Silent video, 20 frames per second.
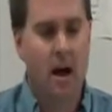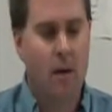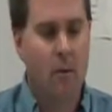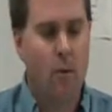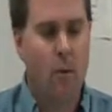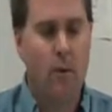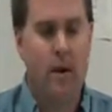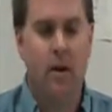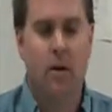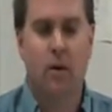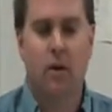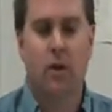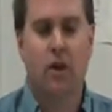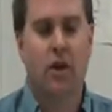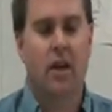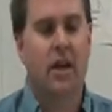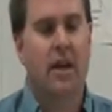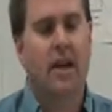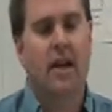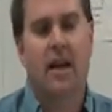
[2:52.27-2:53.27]
We were
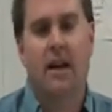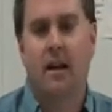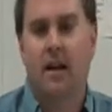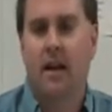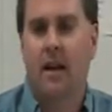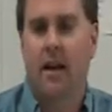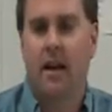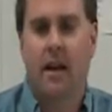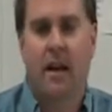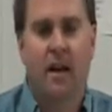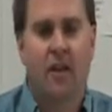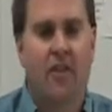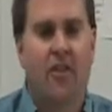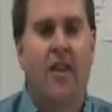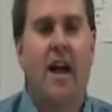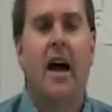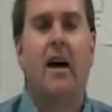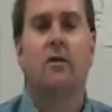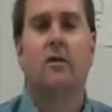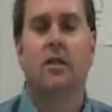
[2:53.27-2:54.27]
looking at
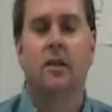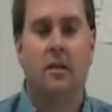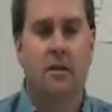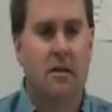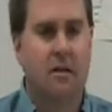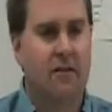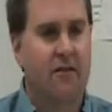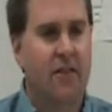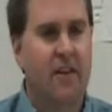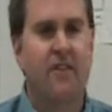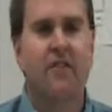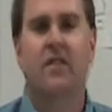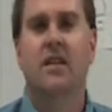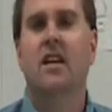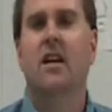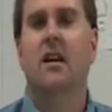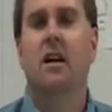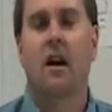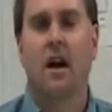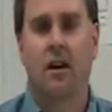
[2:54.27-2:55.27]
$1,000 to
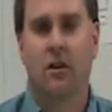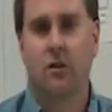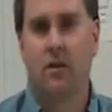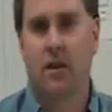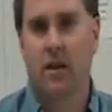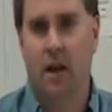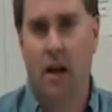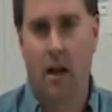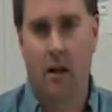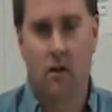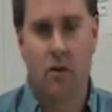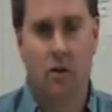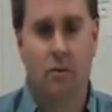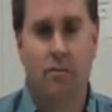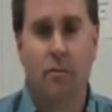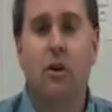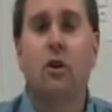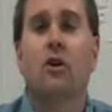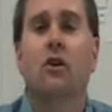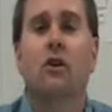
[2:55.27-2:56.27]
$1,500
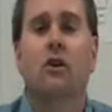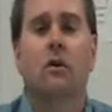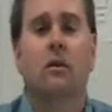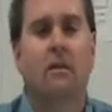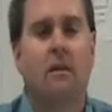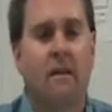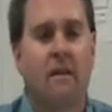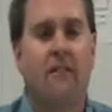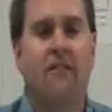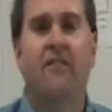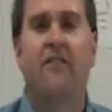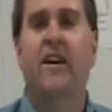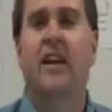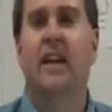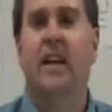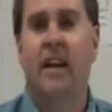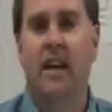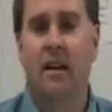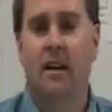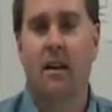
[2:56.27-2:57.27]
per
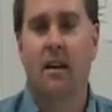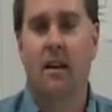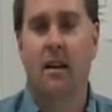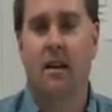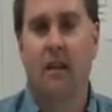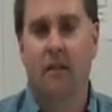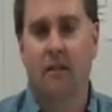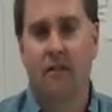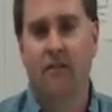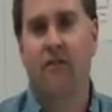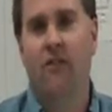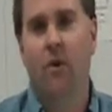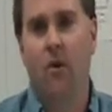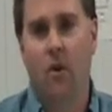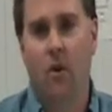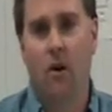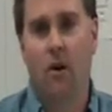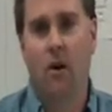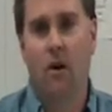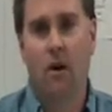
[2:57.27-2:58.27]
fitting
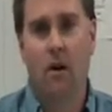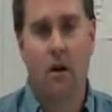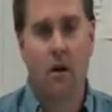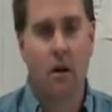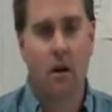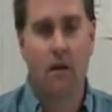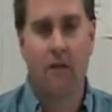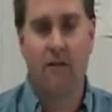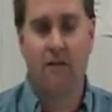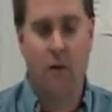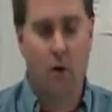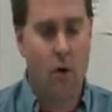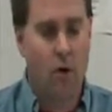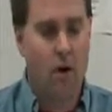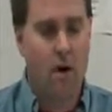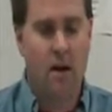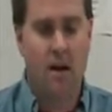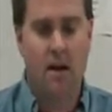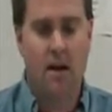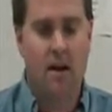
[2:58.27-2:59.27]
for
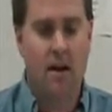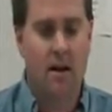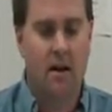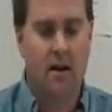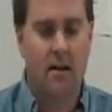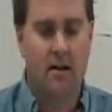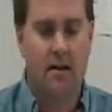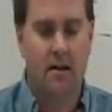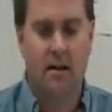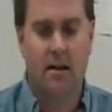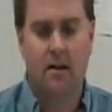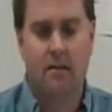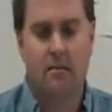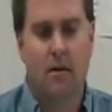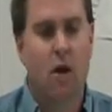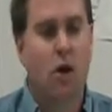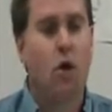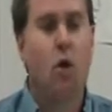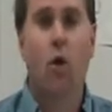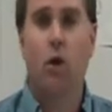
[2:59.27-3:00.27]

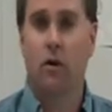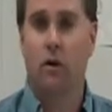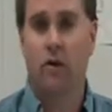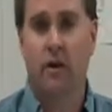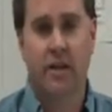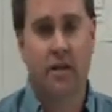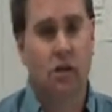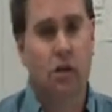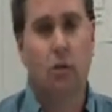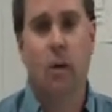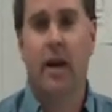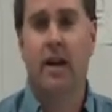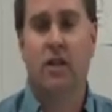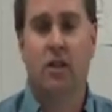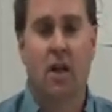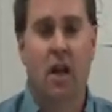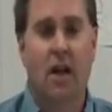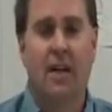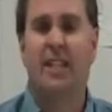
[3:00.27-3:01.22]
a quarter-inch swage lock